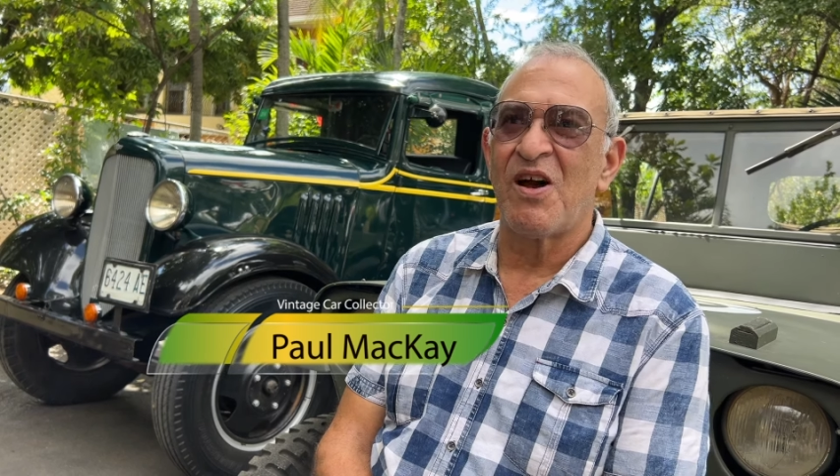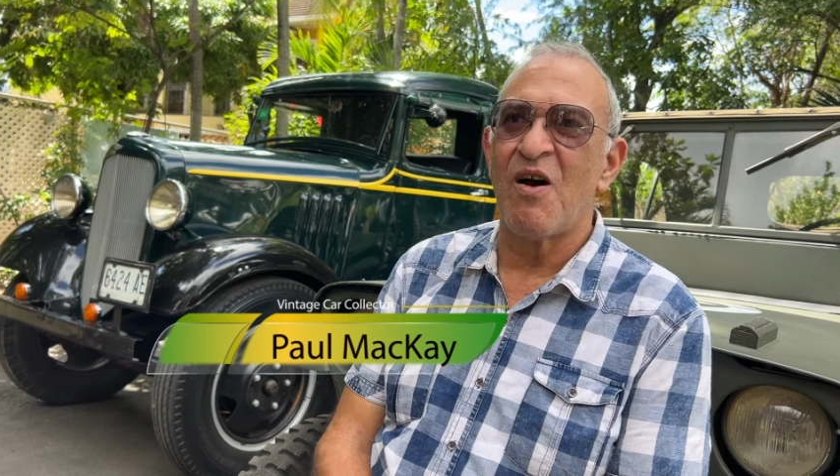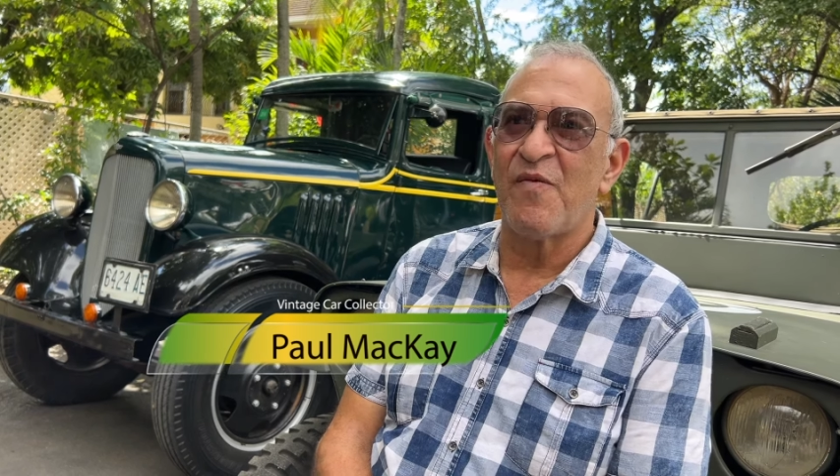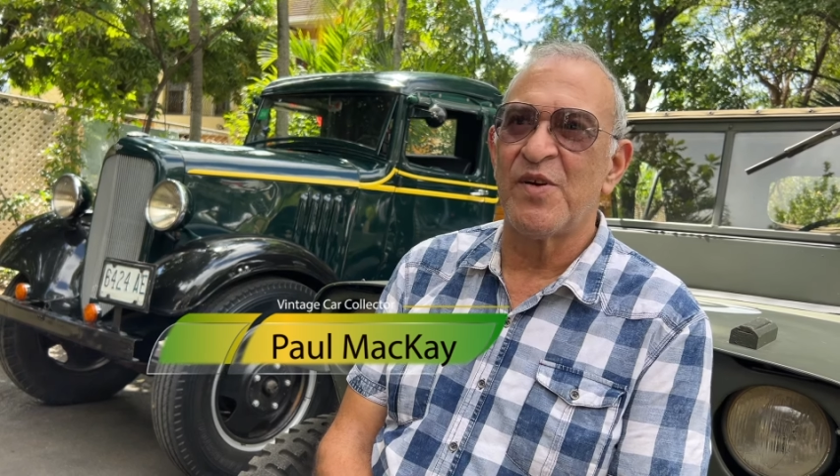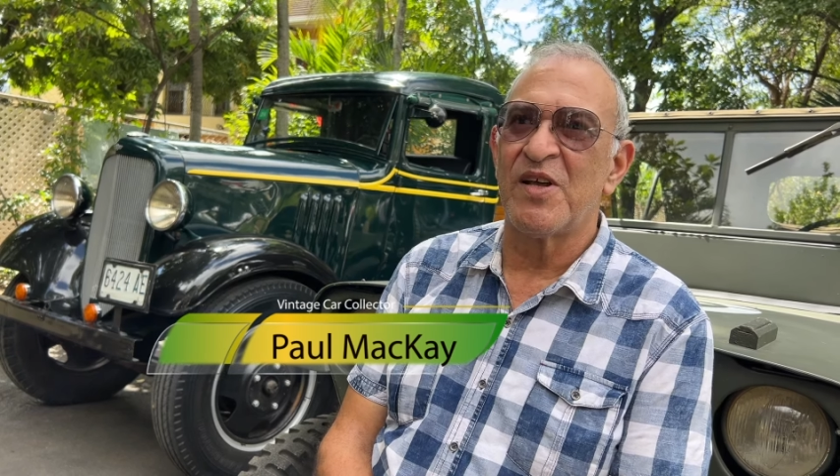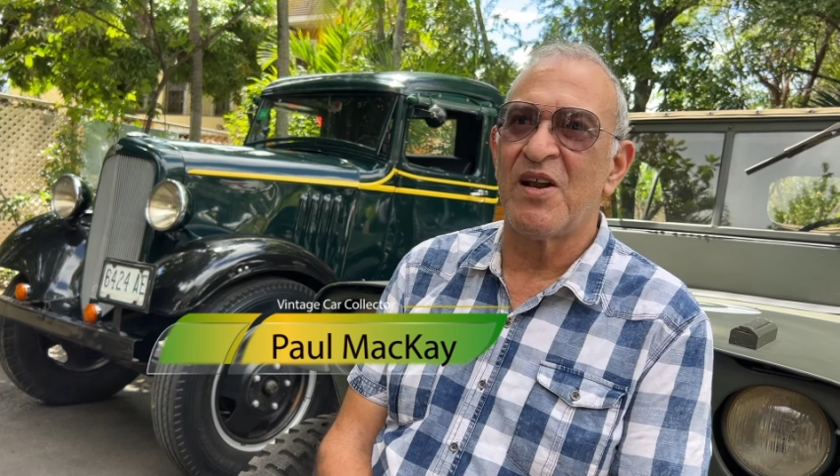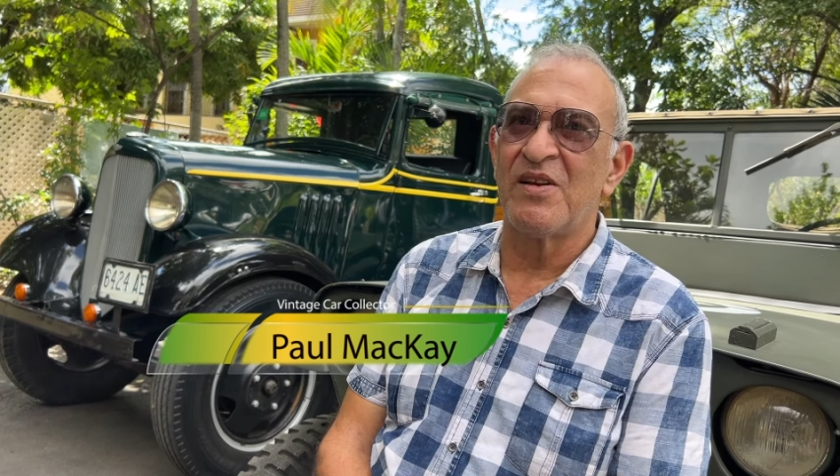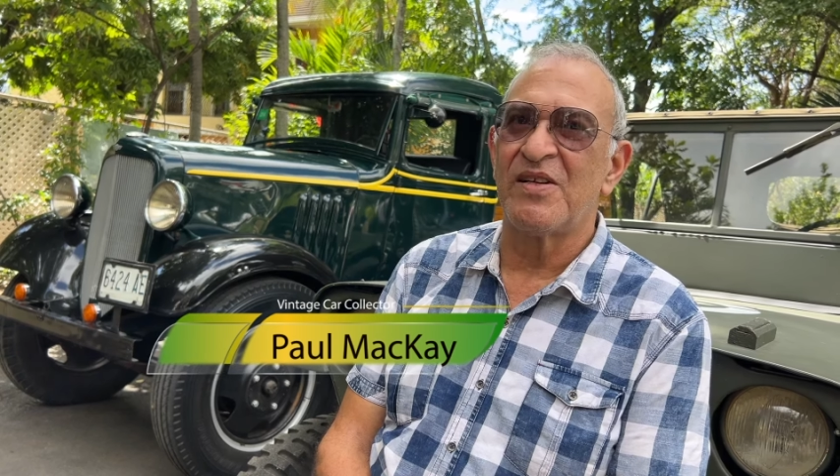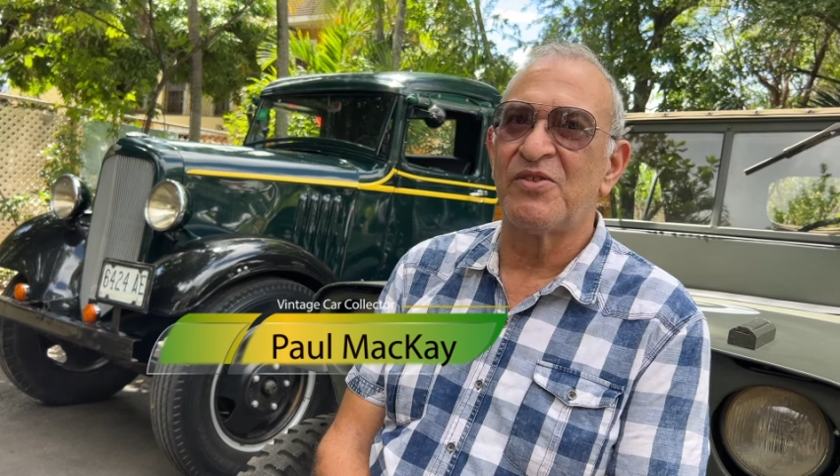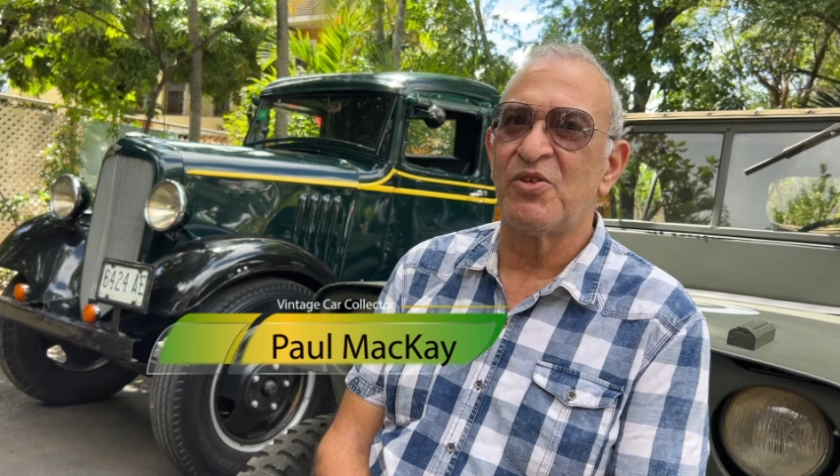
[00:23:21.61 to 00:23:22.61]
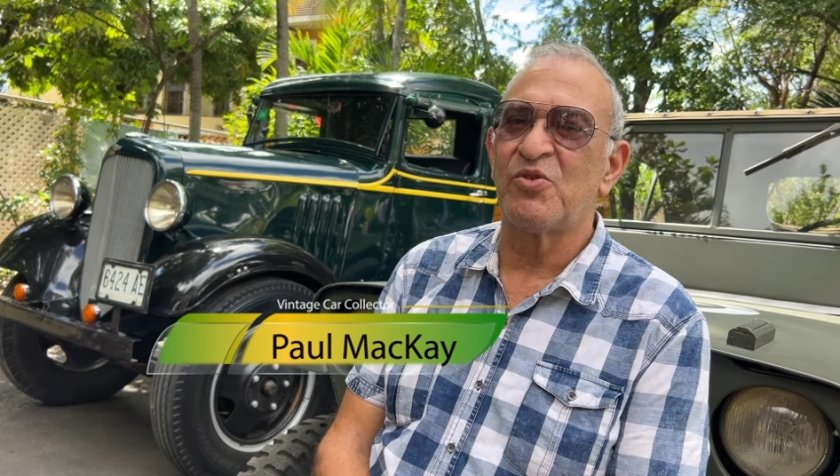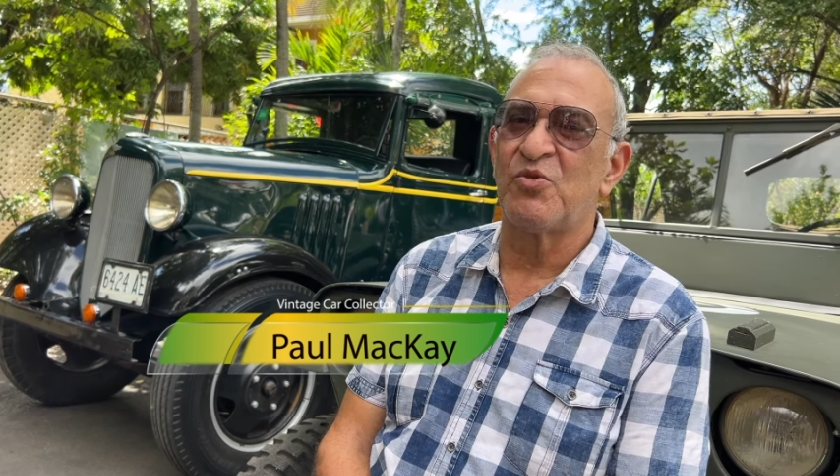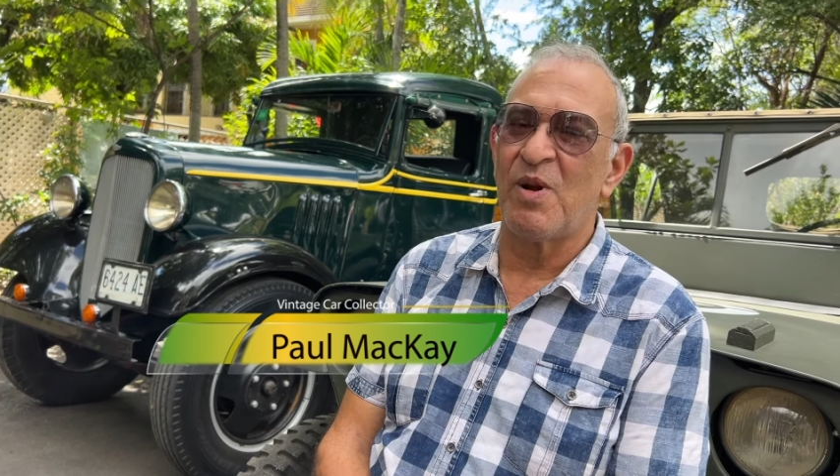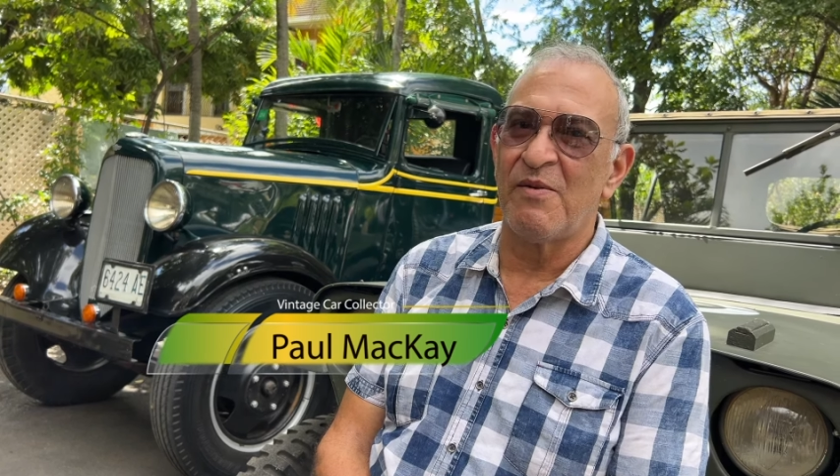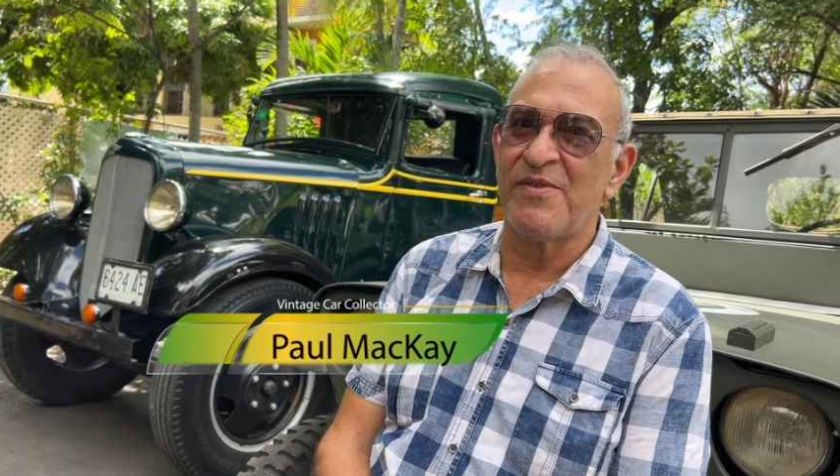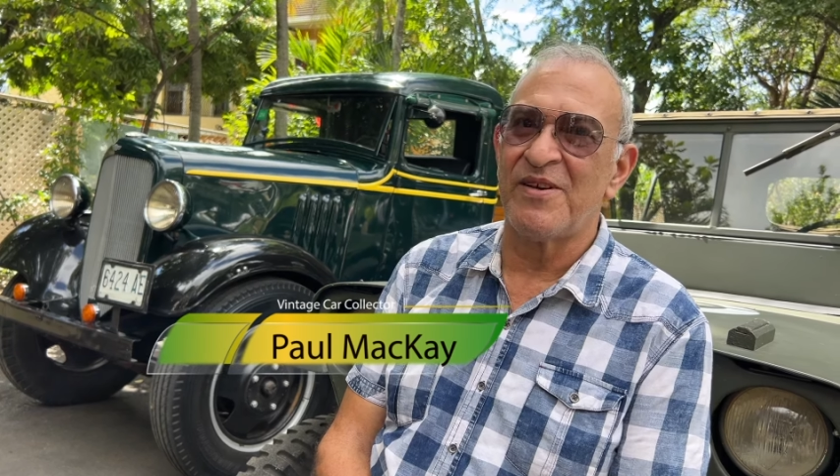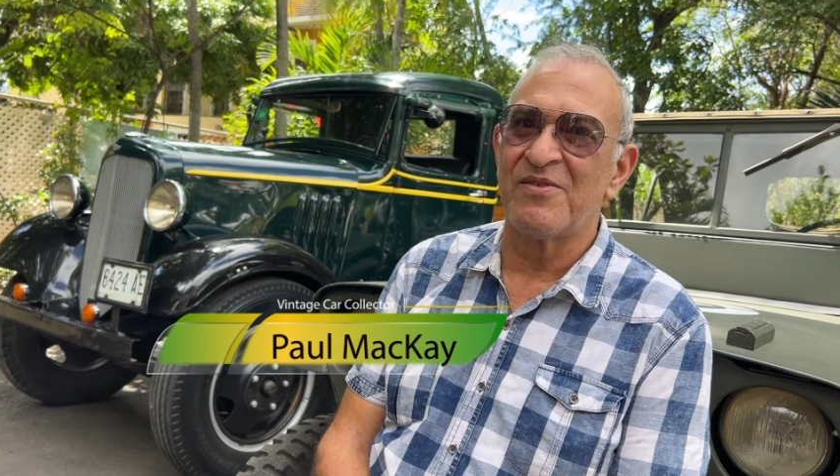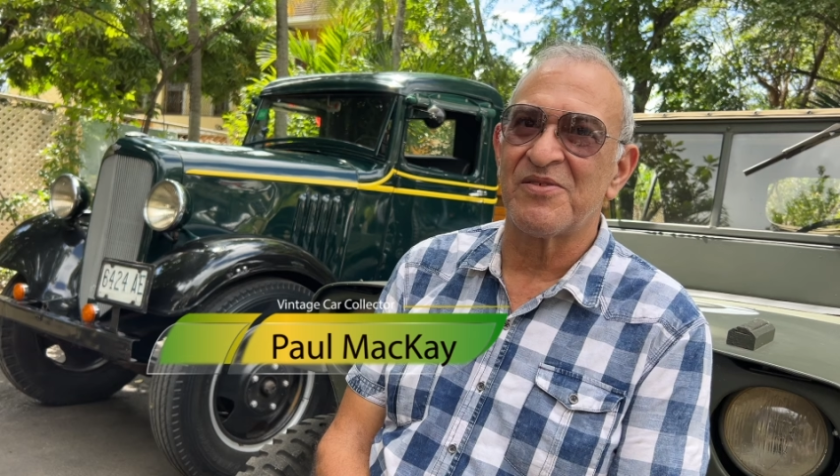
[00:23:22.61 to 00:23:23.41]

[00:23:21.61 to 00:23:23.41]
off and on, it took 12 years.